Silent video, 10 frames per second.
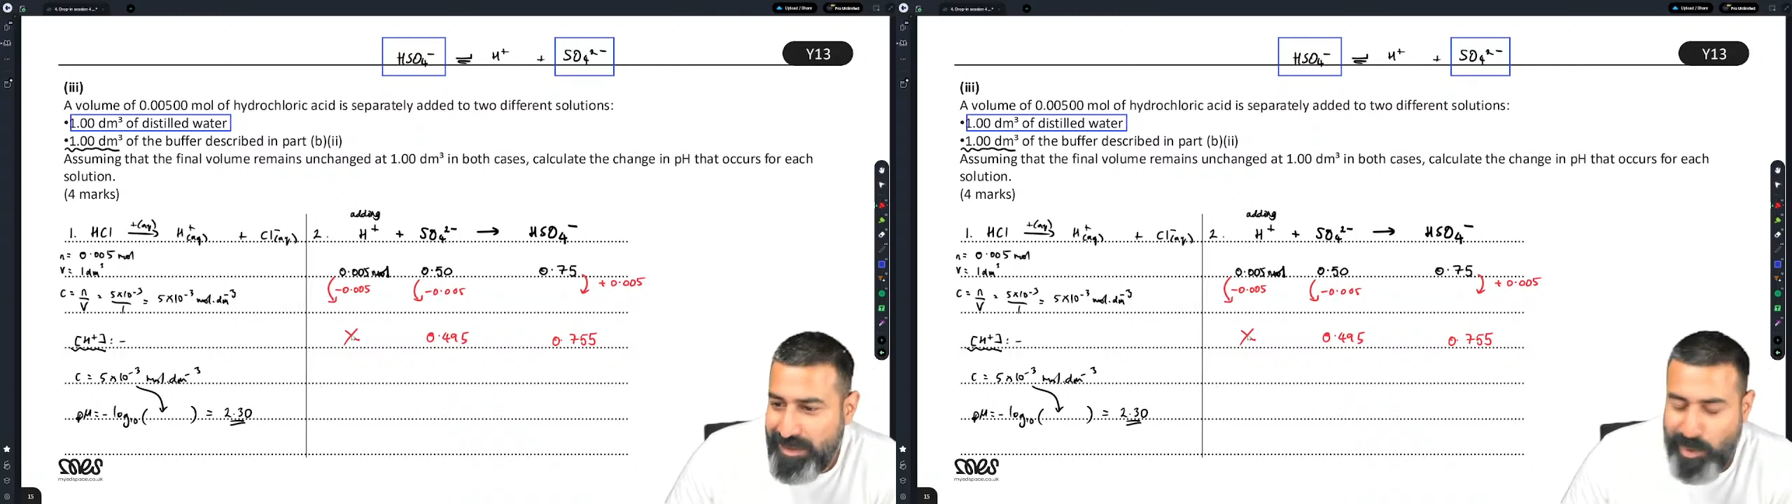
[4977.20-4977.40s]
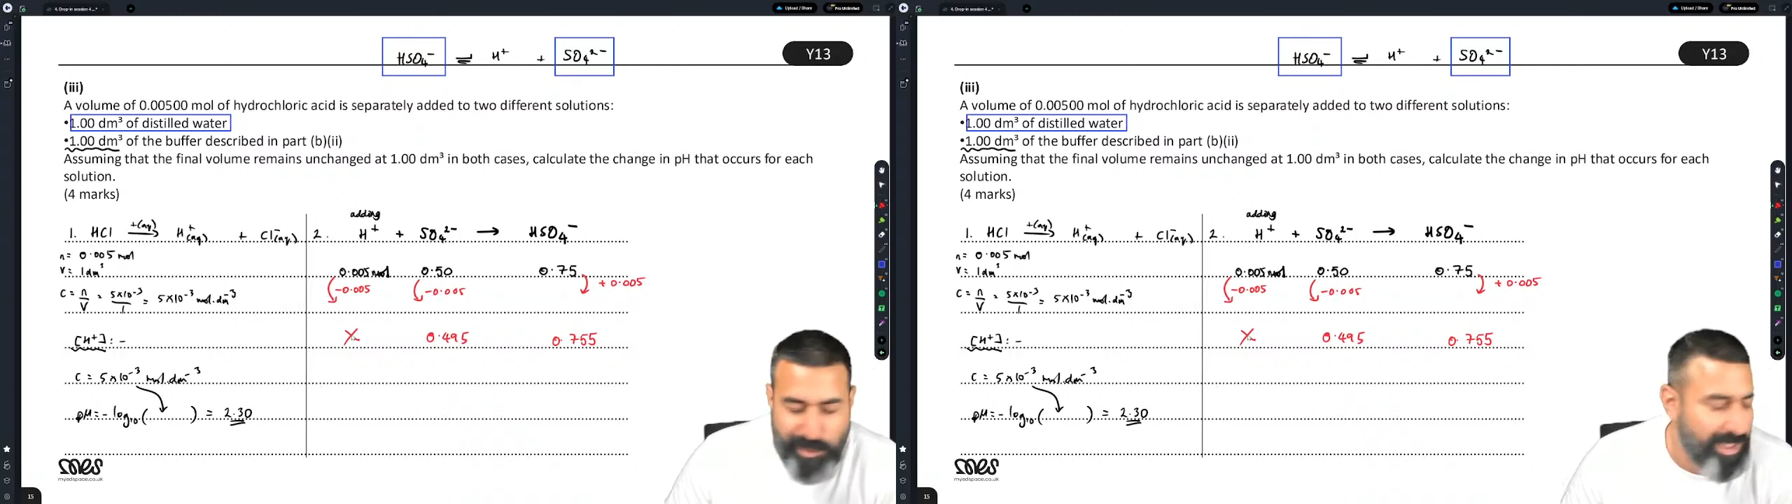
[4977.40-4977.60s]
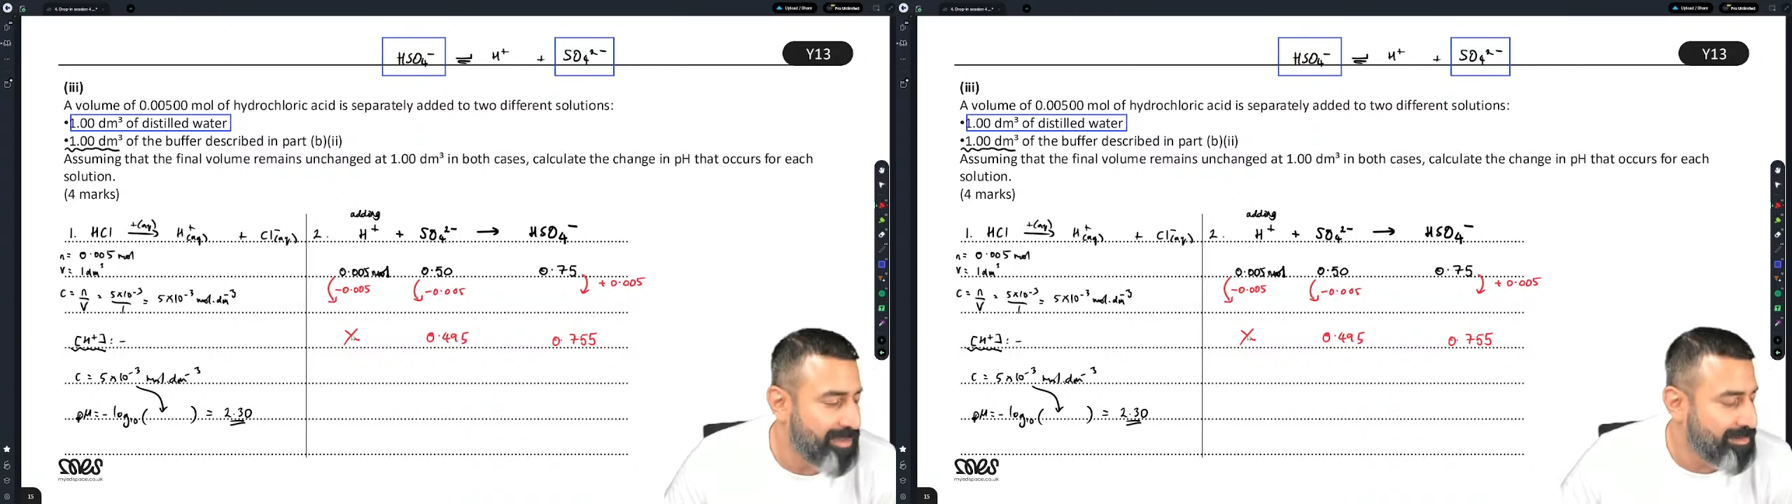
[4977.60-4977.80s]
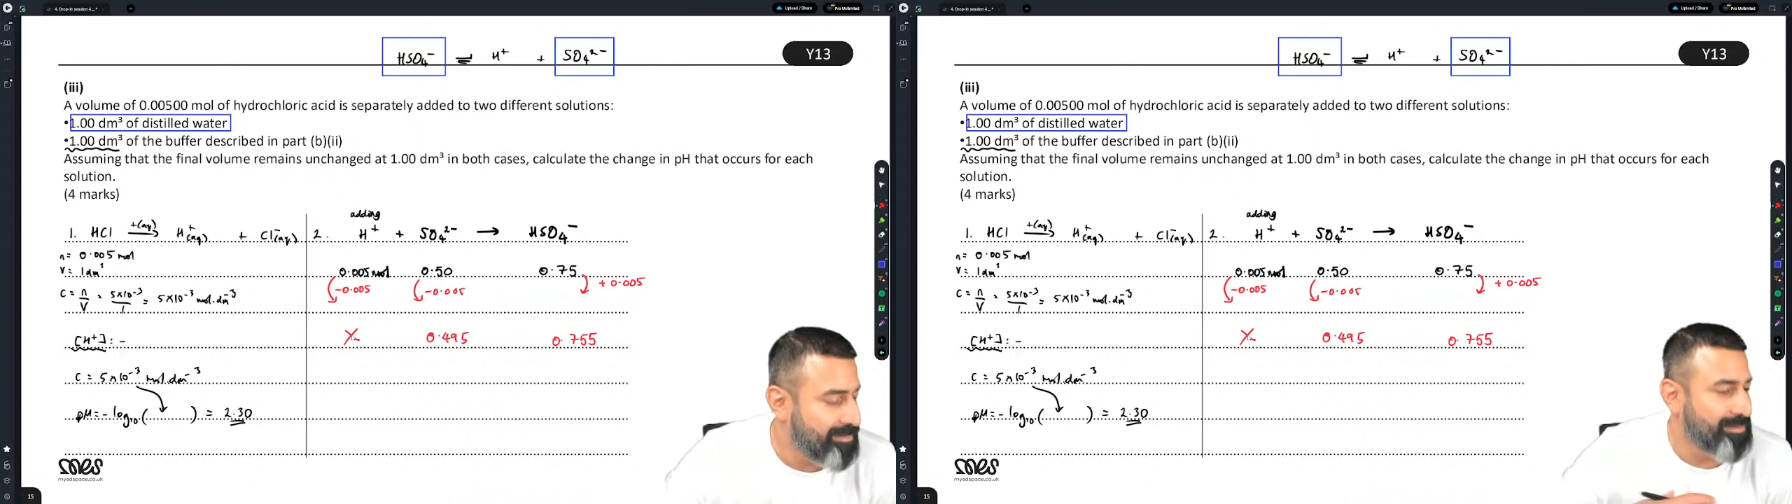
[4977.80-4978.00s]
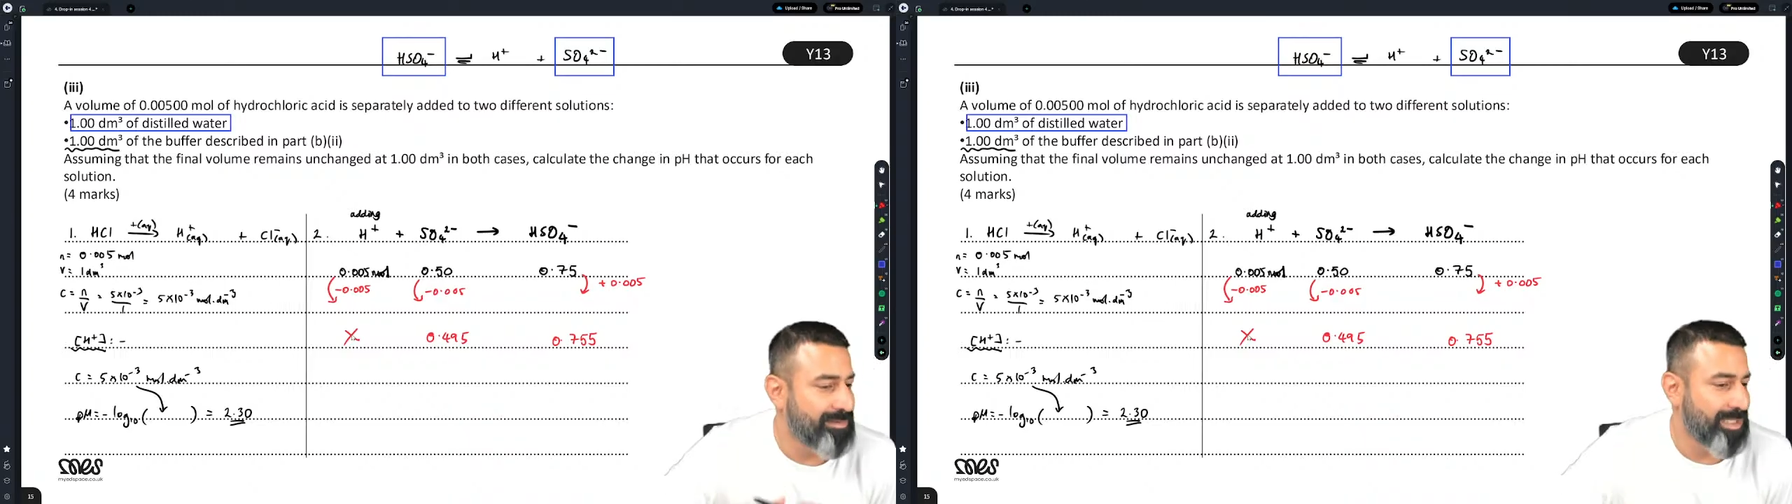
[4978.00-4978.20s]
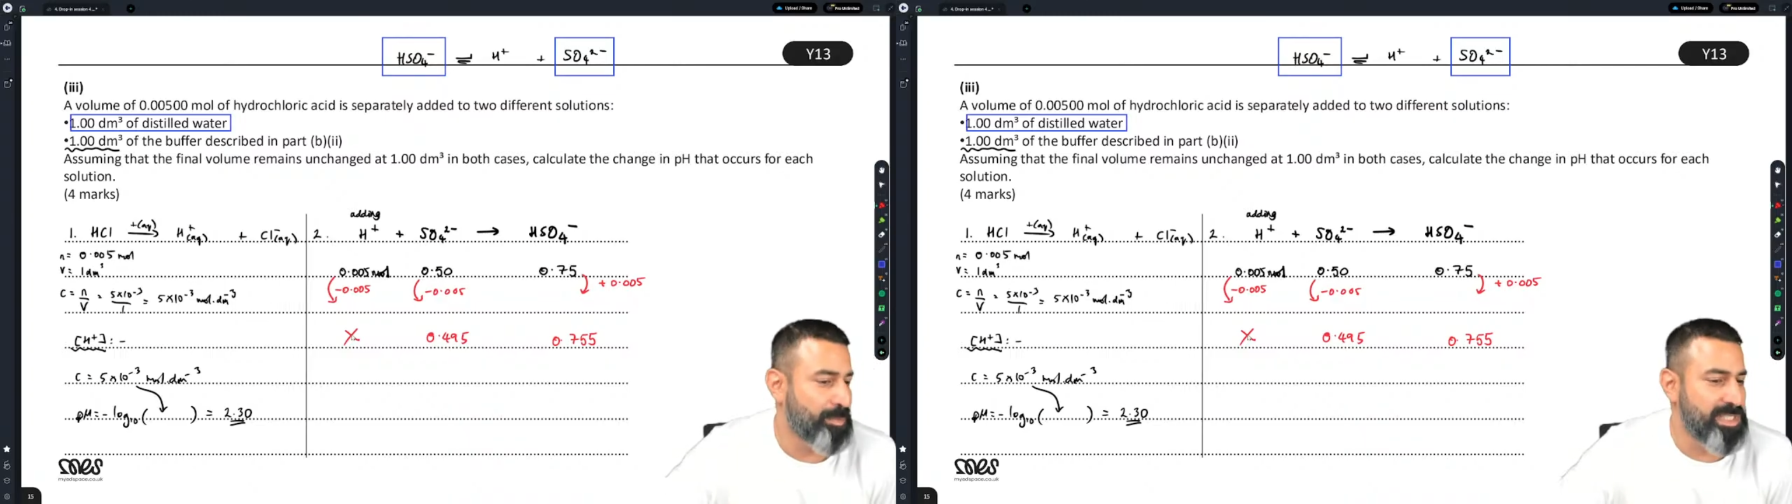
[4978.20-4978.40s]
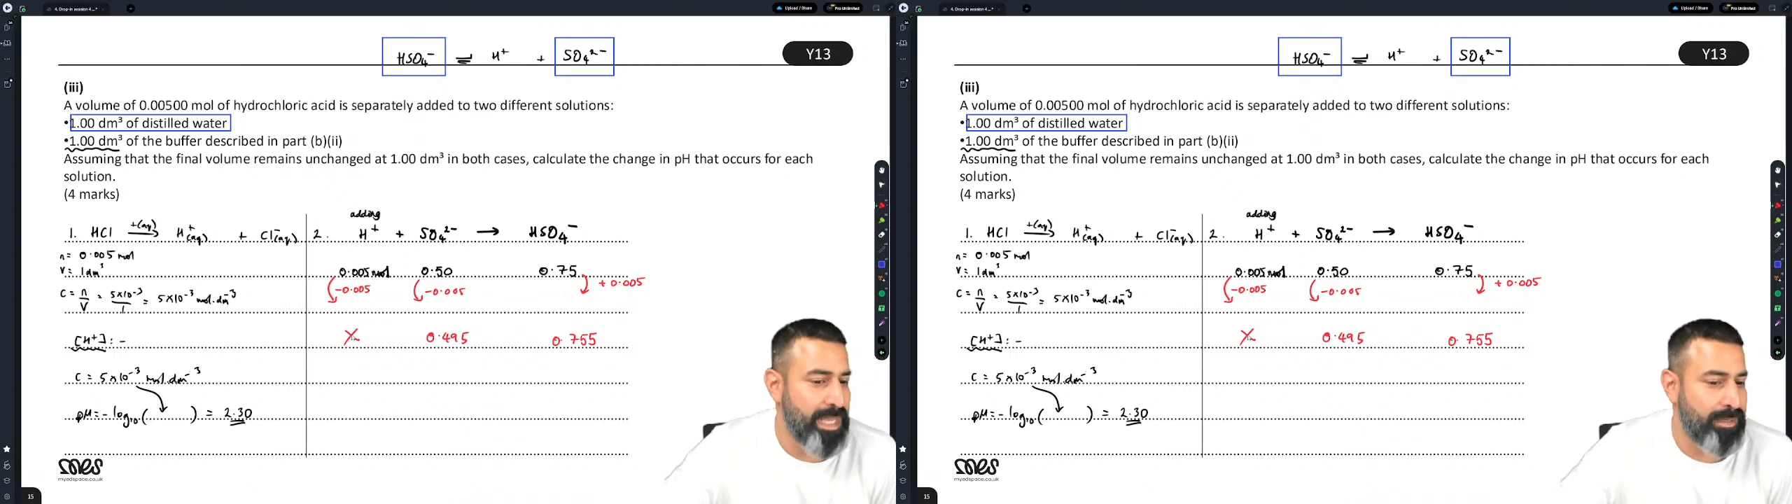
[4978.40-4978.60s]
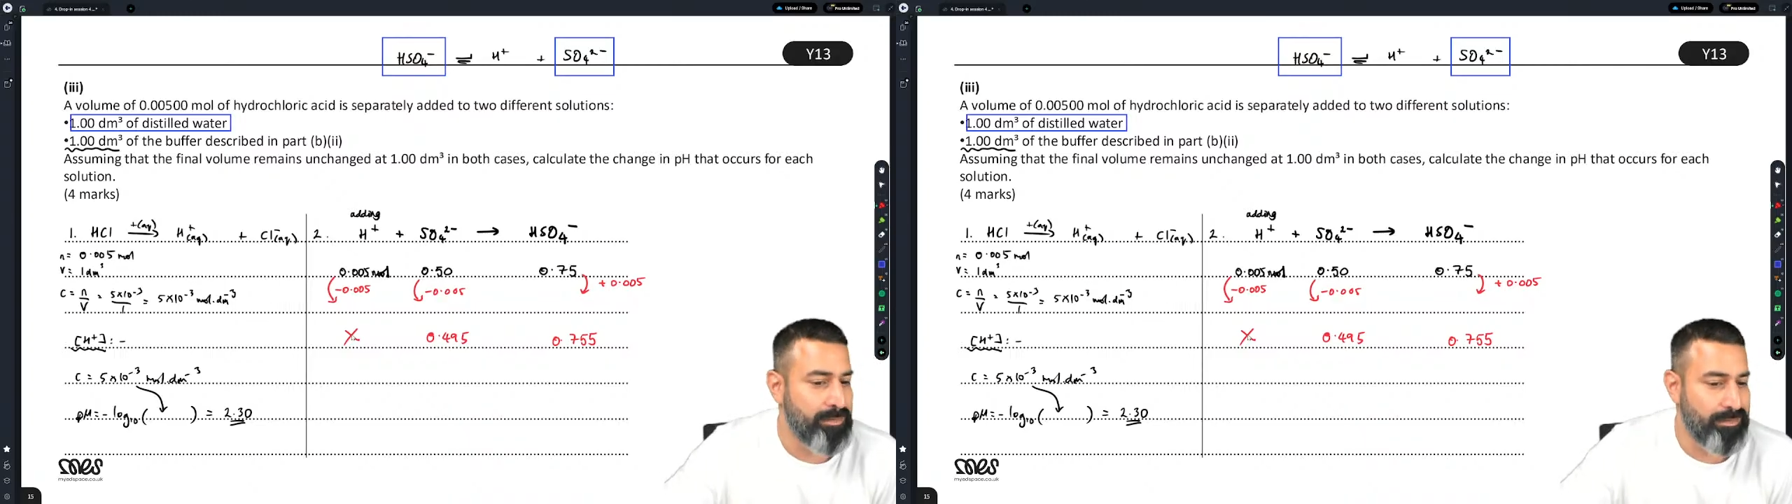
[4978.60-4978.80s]
It's all right. I'm
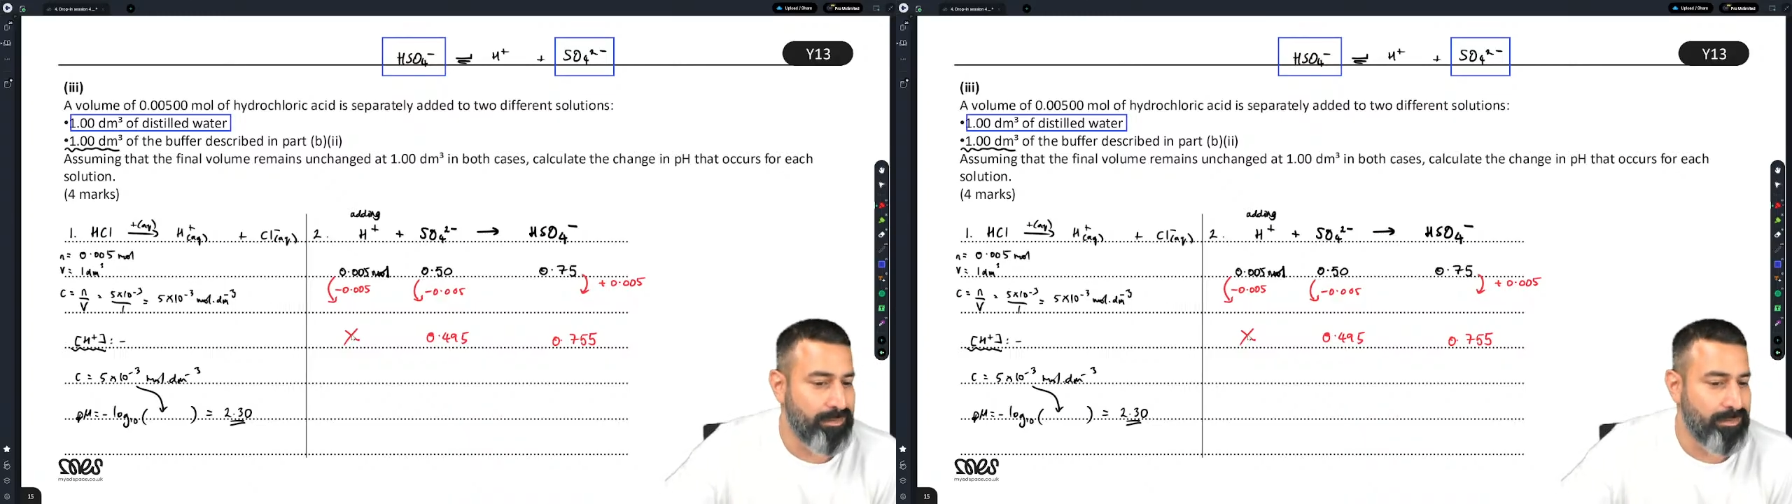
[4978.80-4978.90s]
zen.